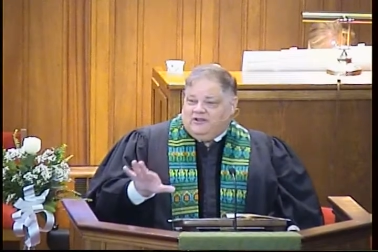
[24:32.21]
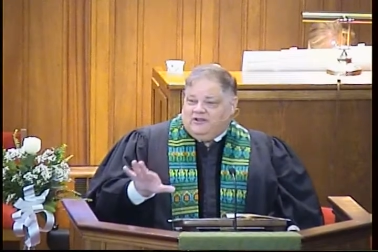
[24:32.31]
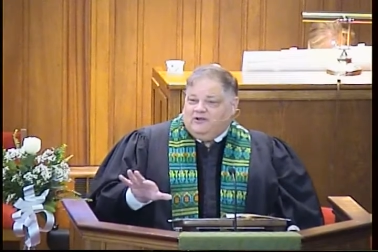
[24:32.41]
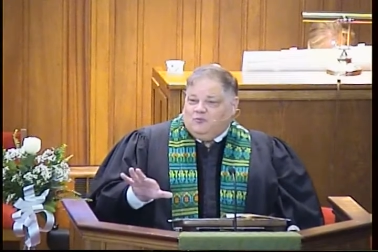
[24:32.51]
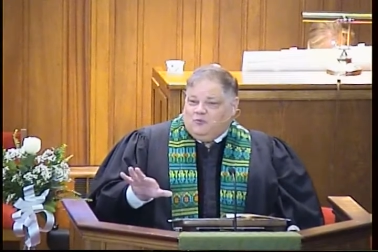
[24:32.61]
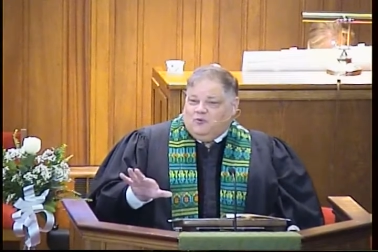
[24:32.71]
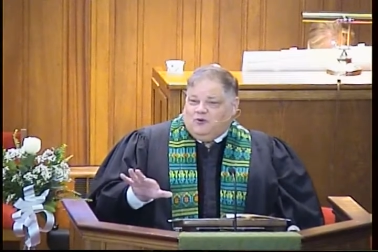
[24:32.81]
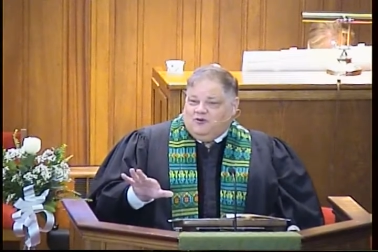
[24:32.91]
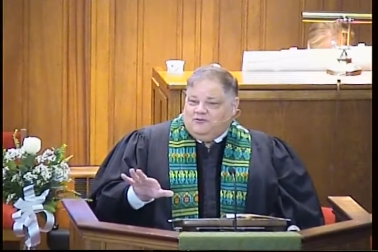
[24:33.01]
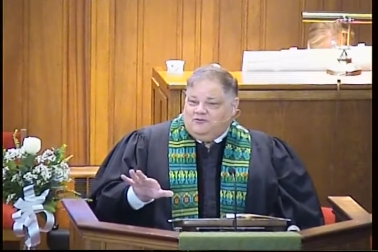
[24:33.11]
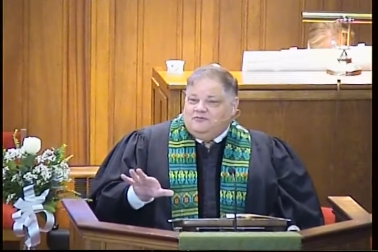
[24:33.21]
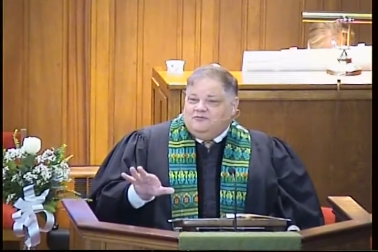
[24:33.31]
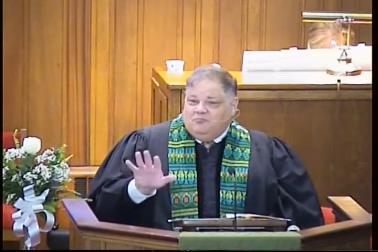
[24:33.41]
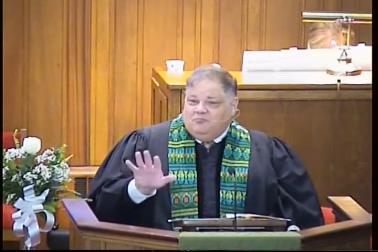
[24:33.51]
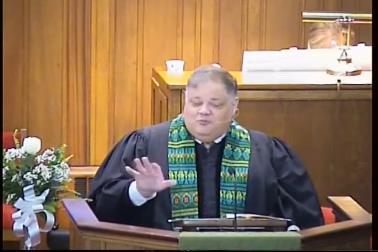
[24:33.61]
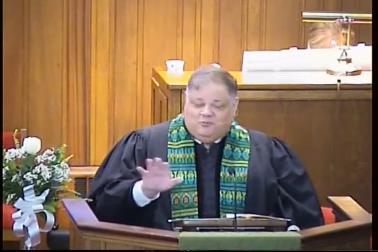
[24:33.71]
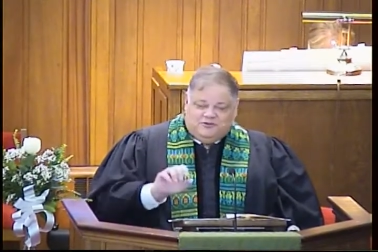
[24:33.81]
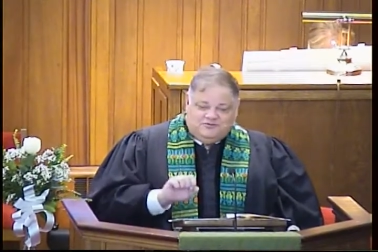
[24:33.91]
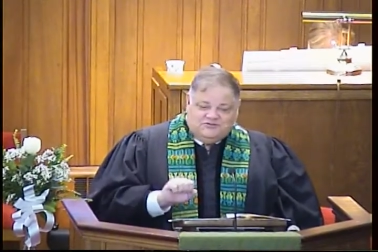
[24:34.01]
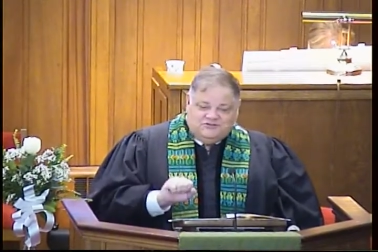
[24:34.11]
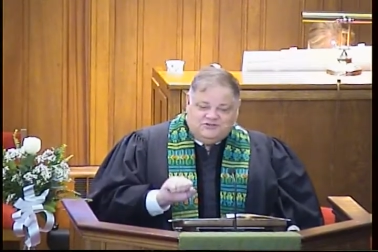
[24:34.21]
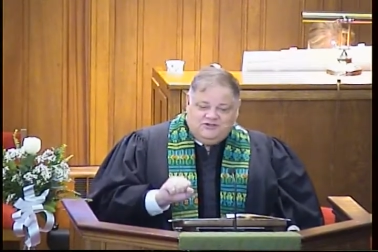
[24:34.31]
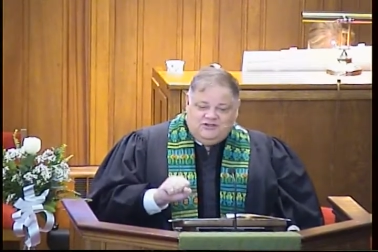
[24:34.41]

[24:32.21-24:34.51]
get one moments